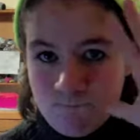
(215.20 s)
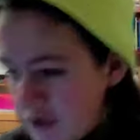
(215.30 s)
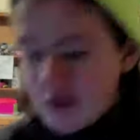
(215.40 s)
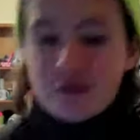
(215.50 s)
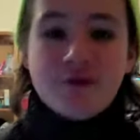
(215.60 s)

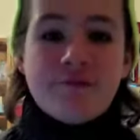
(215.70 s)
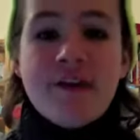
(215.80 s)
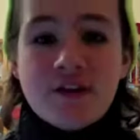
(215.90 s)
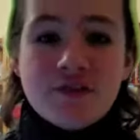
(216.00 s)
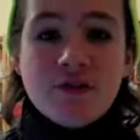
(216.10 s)
You use your
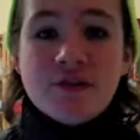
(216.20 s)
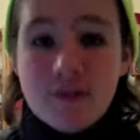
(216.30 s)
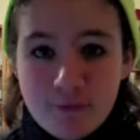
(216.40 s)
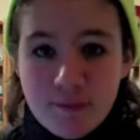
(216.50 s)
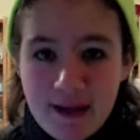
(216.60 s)
fingers to do
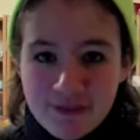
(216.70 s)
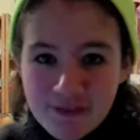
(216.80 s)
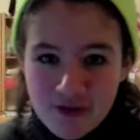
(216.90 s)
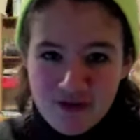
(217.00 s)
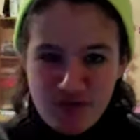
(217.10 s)
simple
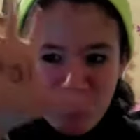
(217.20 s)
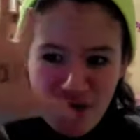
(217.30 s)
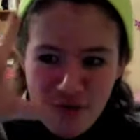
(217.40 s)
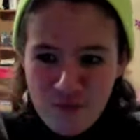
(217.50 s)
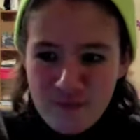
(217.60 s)
maths.
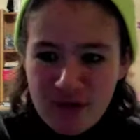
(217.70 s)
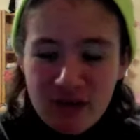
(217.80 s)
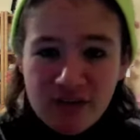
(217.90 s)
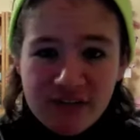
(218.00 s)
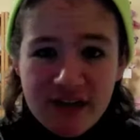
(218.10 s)
No,
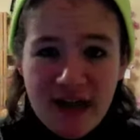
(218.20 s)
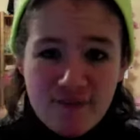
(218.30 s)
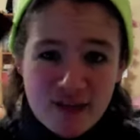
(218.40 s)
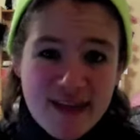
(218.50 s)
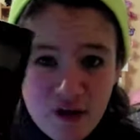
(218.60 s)
because I
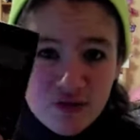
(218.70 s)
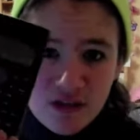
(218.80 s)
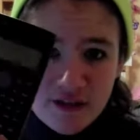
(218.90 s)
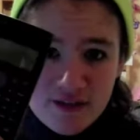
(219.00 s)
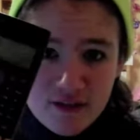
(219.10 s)
have a
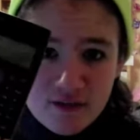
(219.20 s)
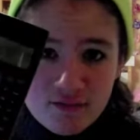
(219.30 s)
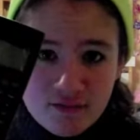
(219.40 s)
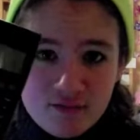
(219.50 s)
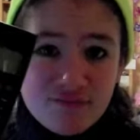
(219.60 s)
calculator.
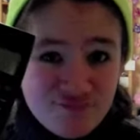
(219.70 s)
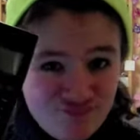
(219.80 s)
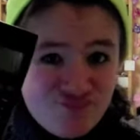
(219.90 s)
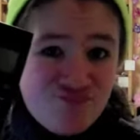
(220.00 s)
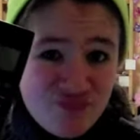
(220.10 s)

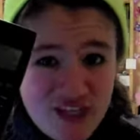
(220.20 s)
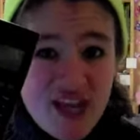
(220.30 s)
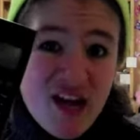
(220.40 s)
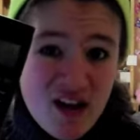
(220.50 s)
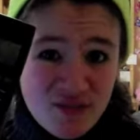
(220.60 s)

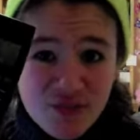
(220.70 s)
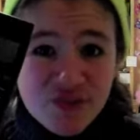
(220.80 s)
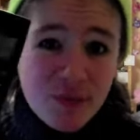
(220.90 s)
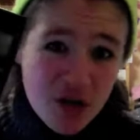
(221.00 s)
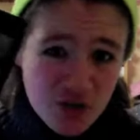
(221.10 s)
Yeah,
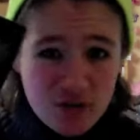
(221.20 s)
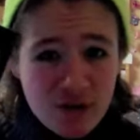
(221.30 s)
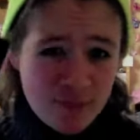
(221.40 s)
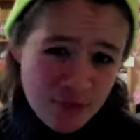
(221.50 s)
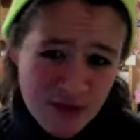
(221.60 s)
smart
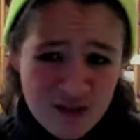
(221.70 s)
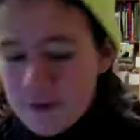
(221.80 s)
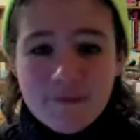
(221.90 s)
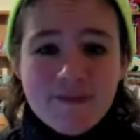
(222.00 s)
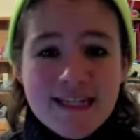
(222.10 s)
cucumber as well.
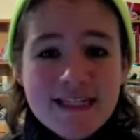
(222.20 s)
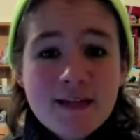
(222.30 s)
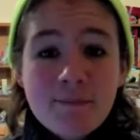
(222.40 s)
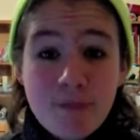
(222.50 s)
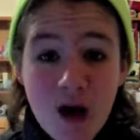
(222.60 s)
You have
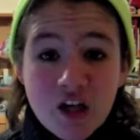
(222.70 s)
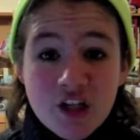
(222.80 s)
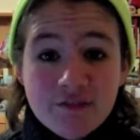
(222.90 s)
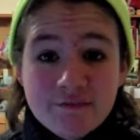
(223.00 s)
eaten a bug.